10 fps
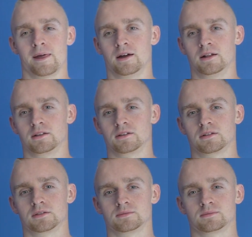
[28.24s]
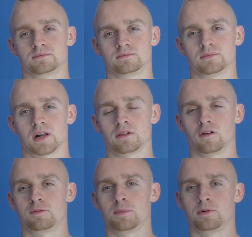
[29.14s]
And a lot
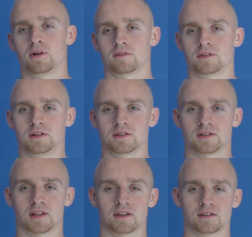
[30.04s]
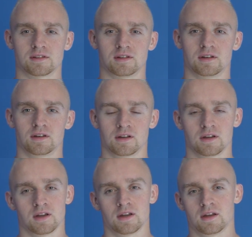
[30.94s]
of people have this tendency
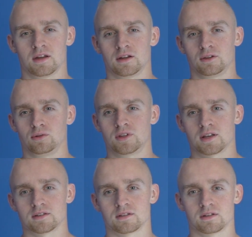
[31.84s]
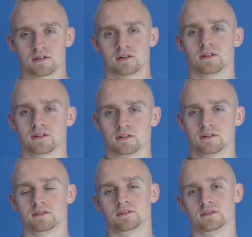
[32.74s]
to test
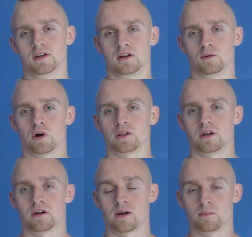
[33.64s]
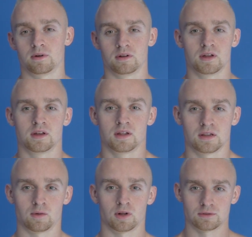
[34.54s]
their 1 RM.
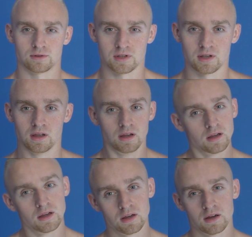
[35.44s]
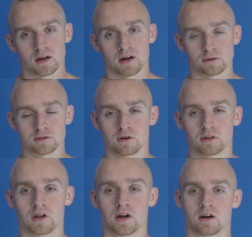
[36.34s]
They want to see how
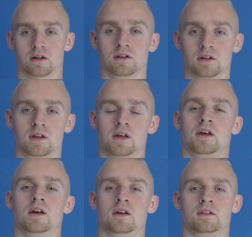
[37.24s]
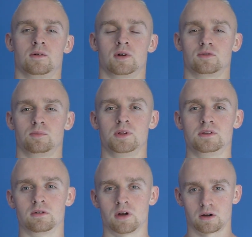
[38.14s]
strong they are. They want to beat
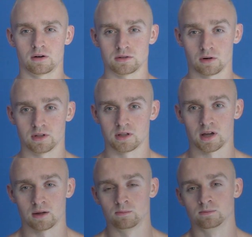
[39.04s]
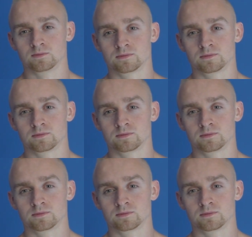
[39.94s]
the records all the time.